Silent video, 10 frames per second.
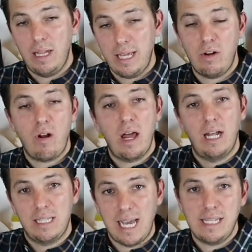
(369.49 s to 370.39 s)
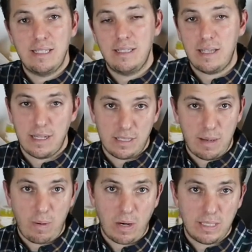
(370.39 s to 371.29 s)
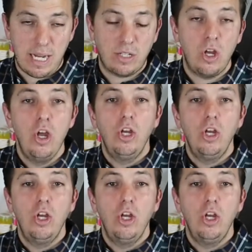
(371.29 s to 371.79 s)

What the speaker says: later on a licensed landscape architect,